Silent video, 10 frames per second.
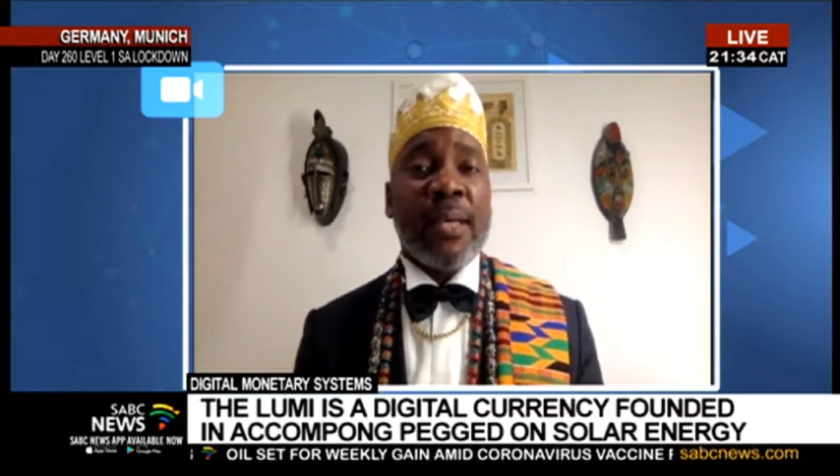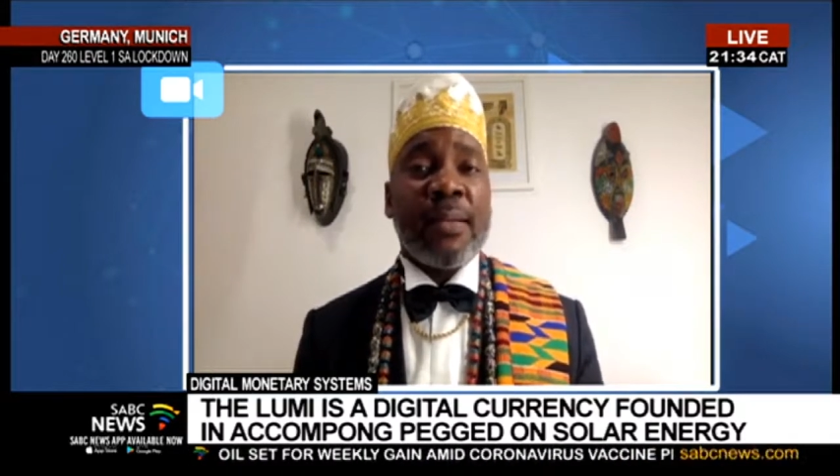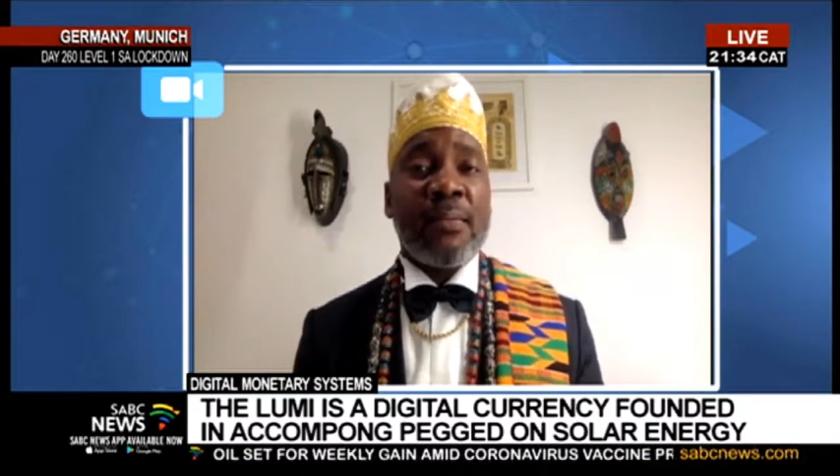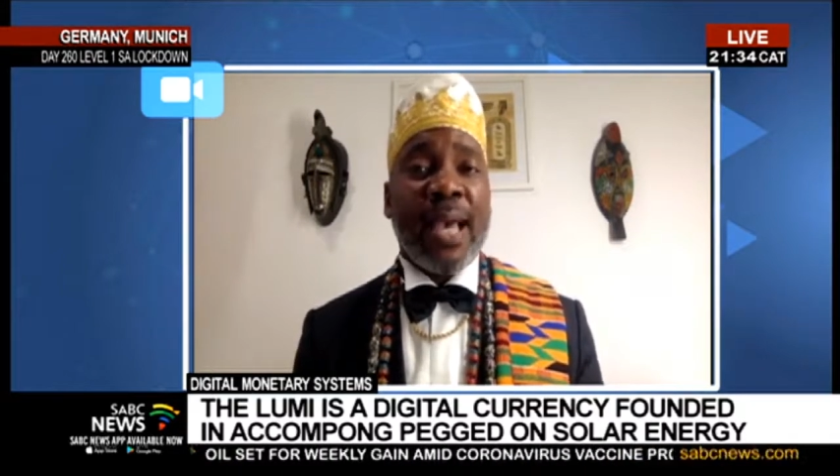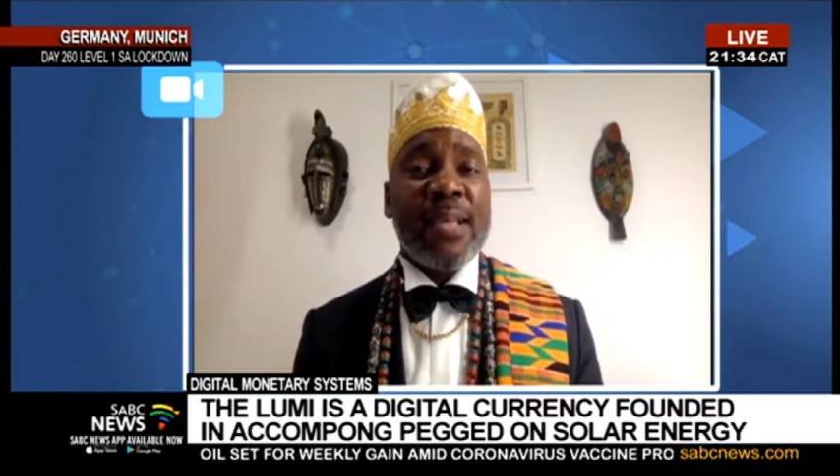
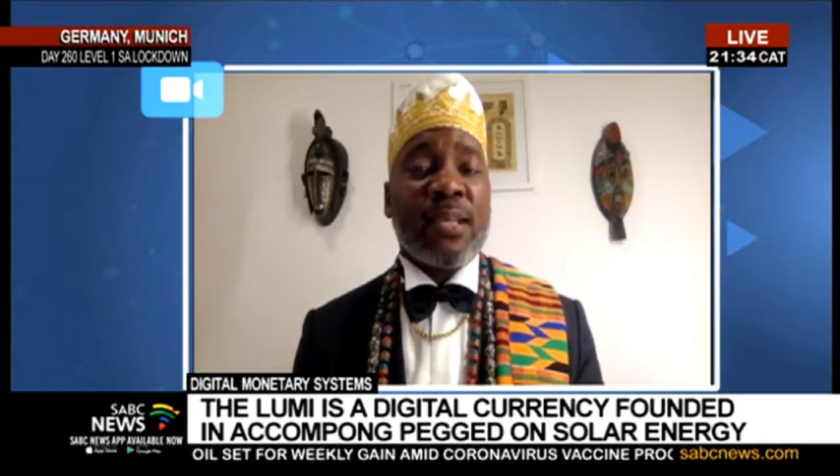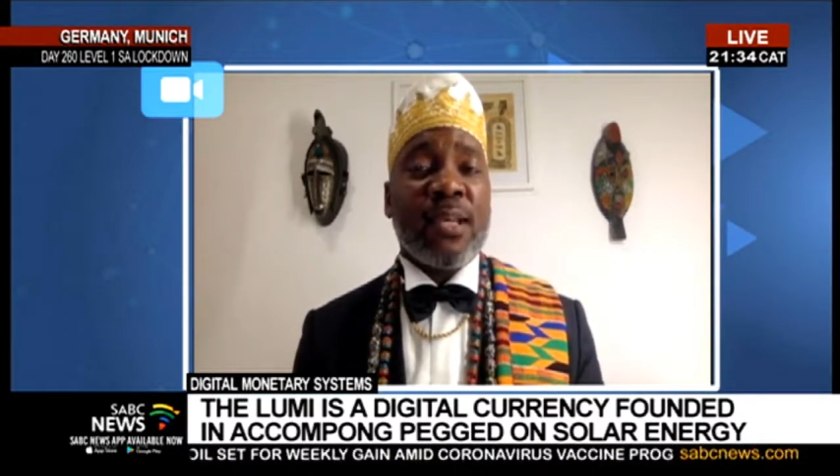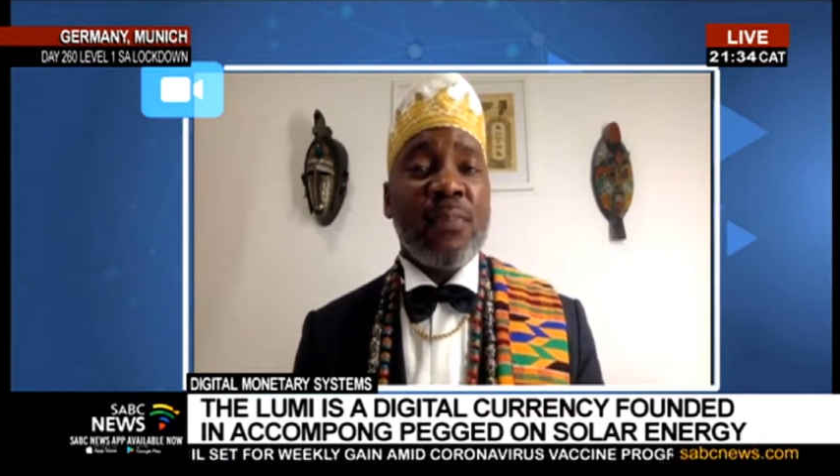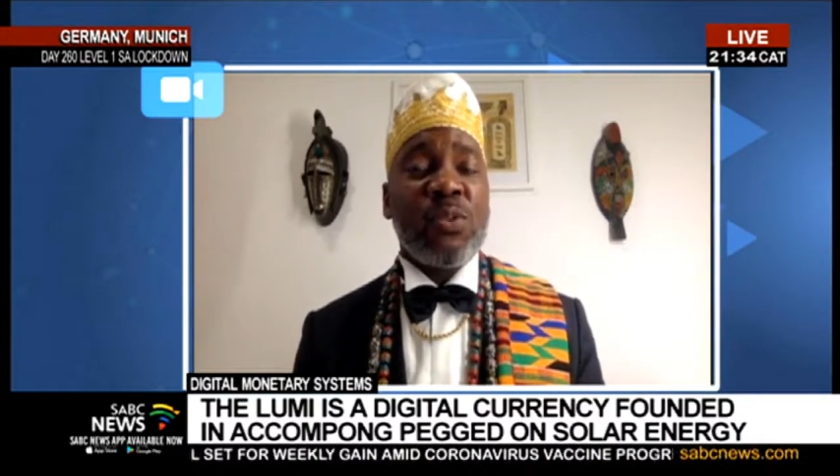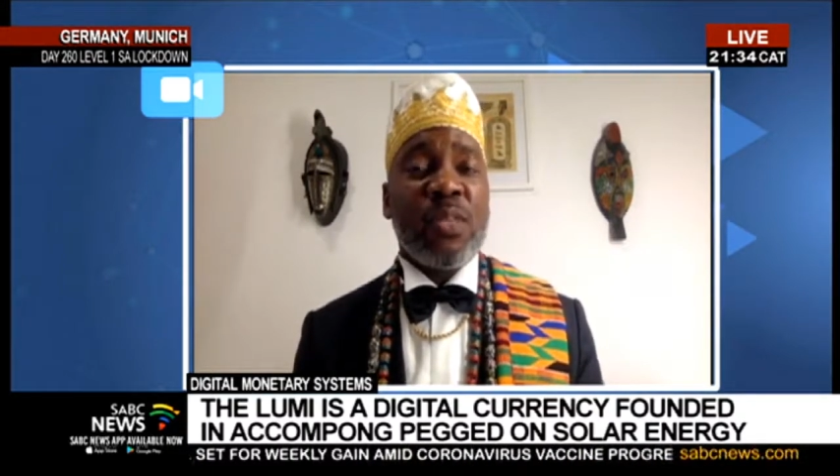as
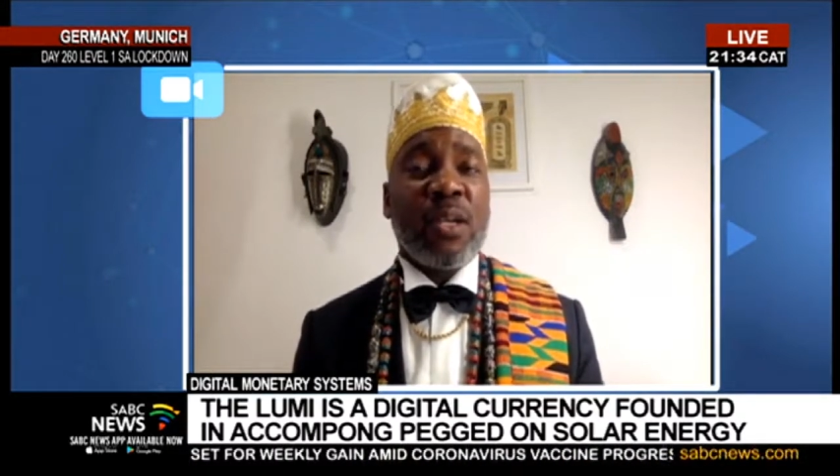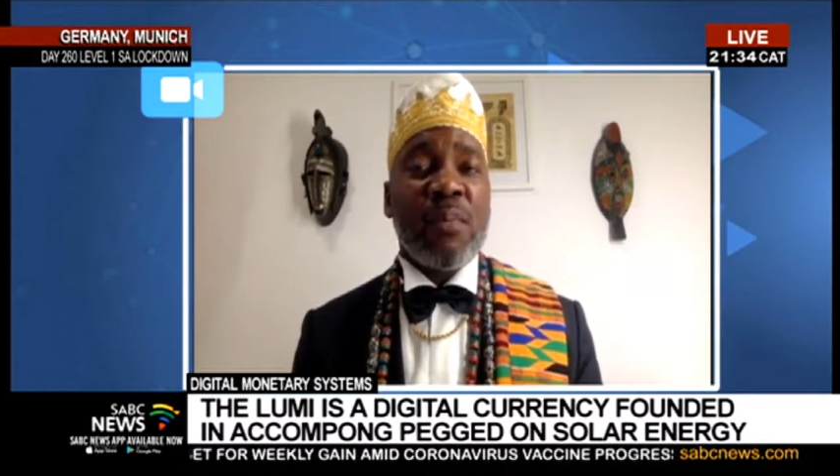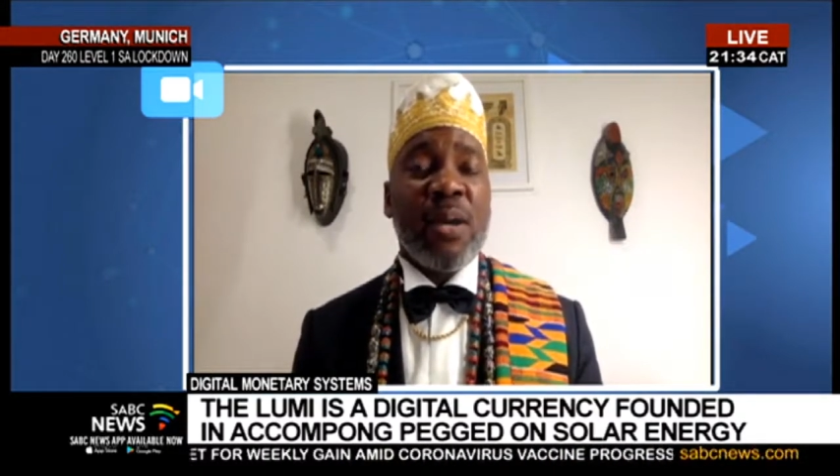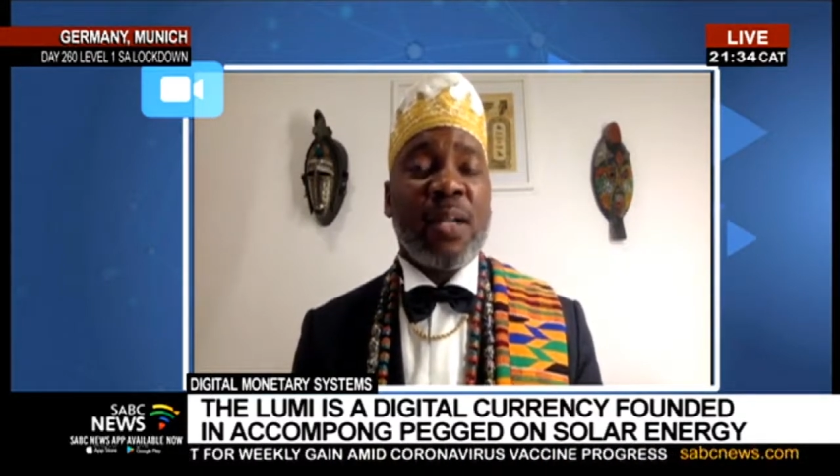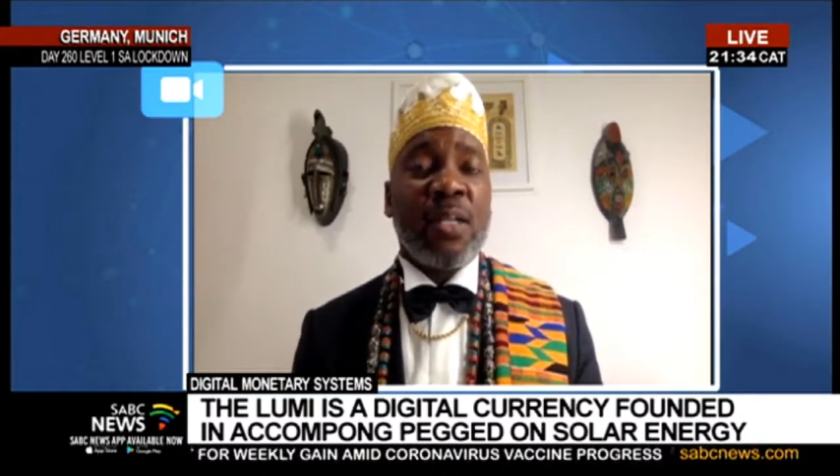it comes to the
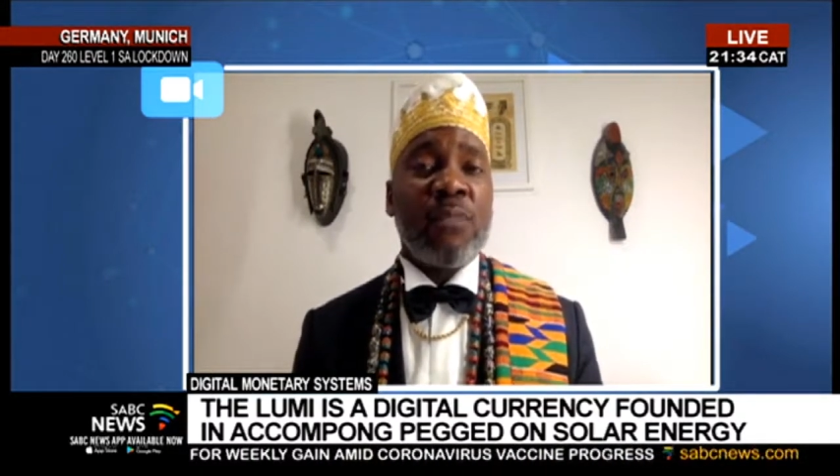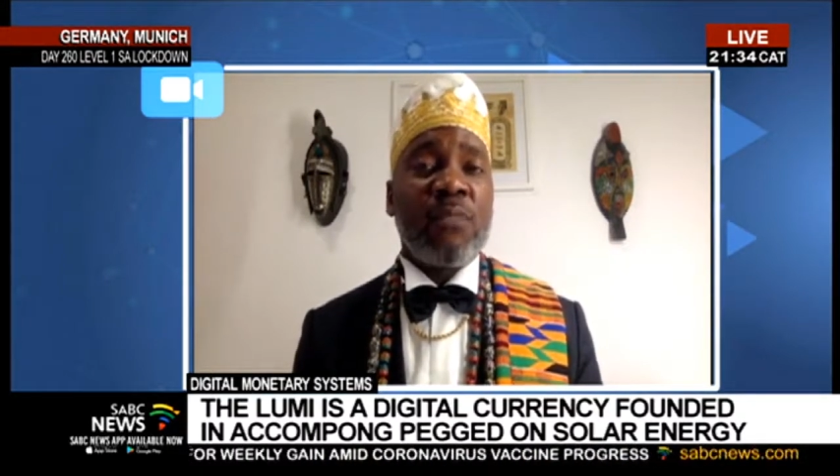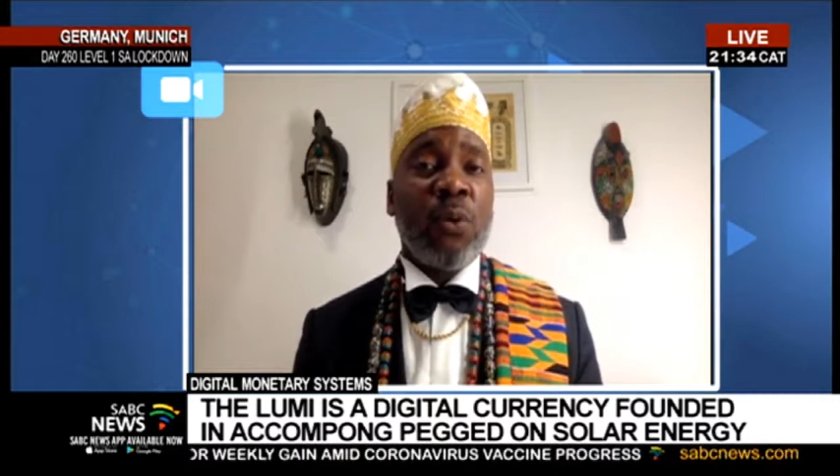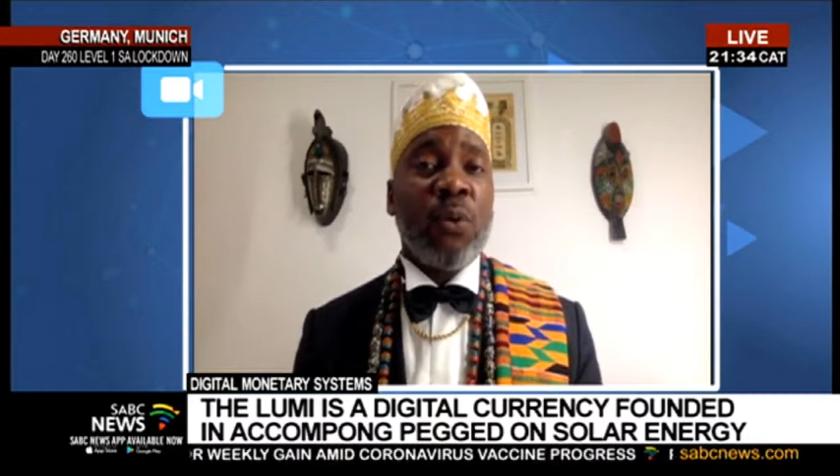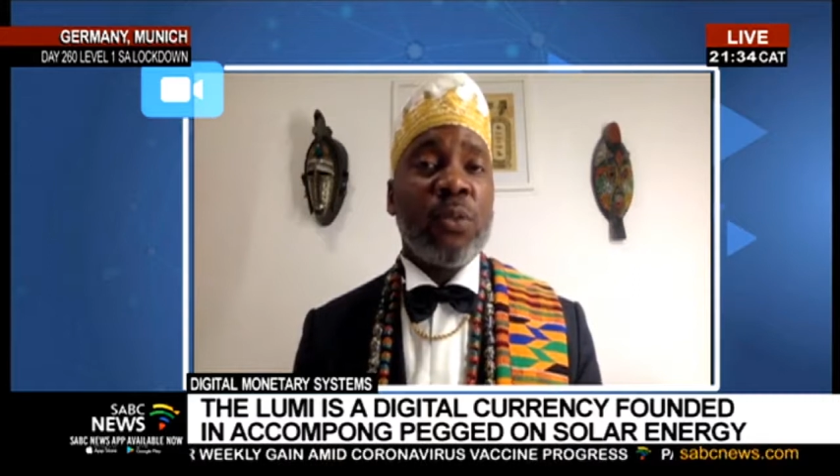commodity
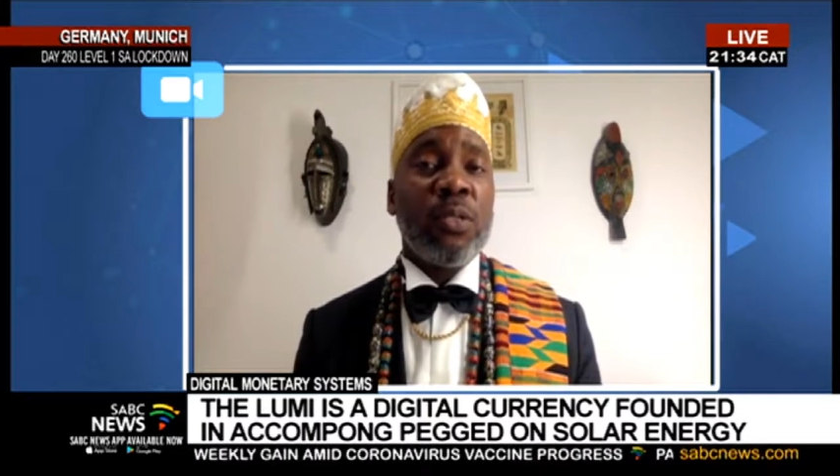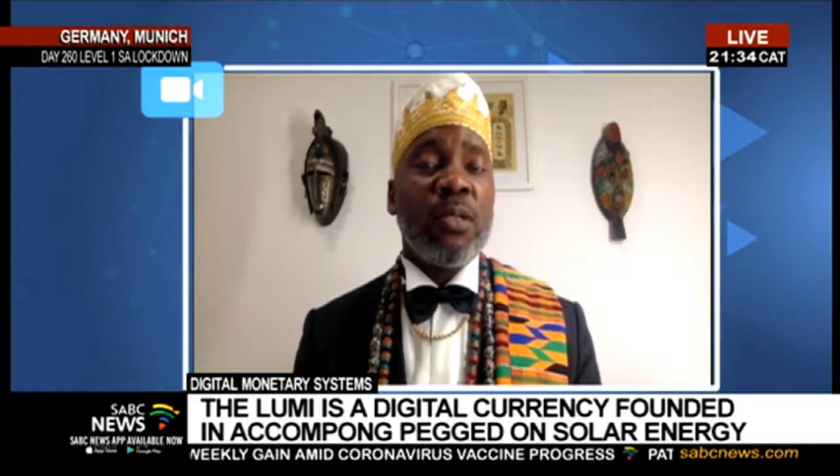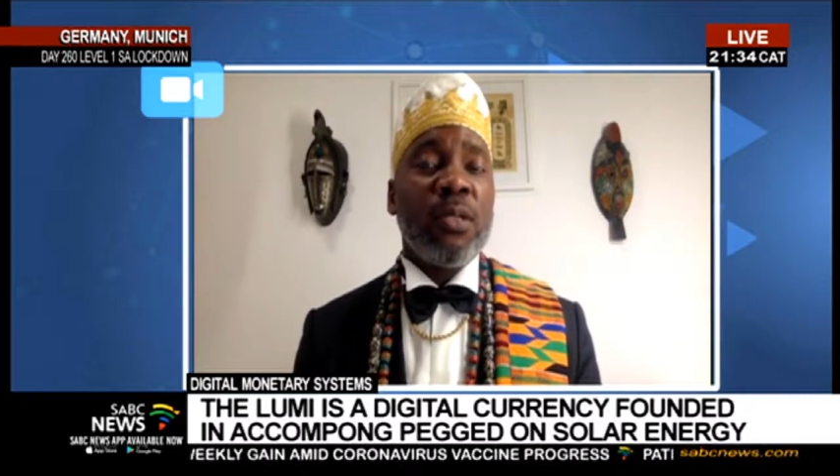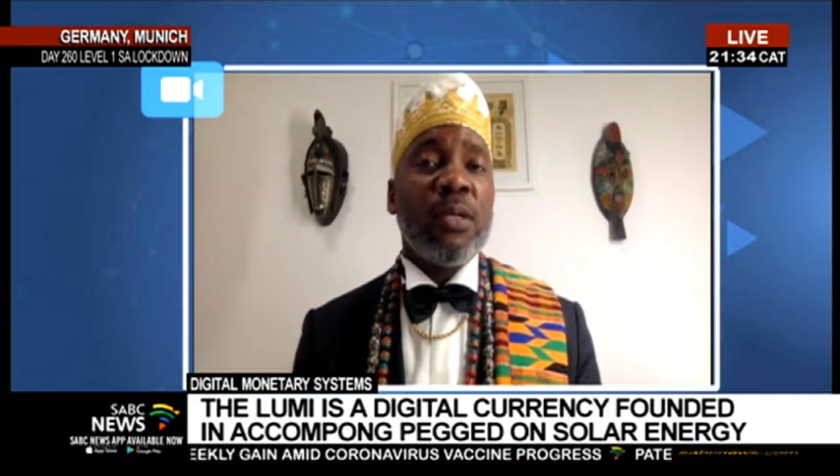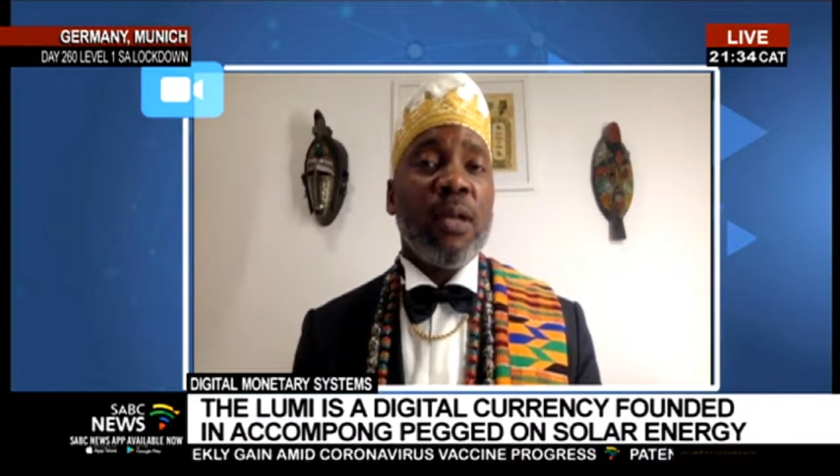of gold,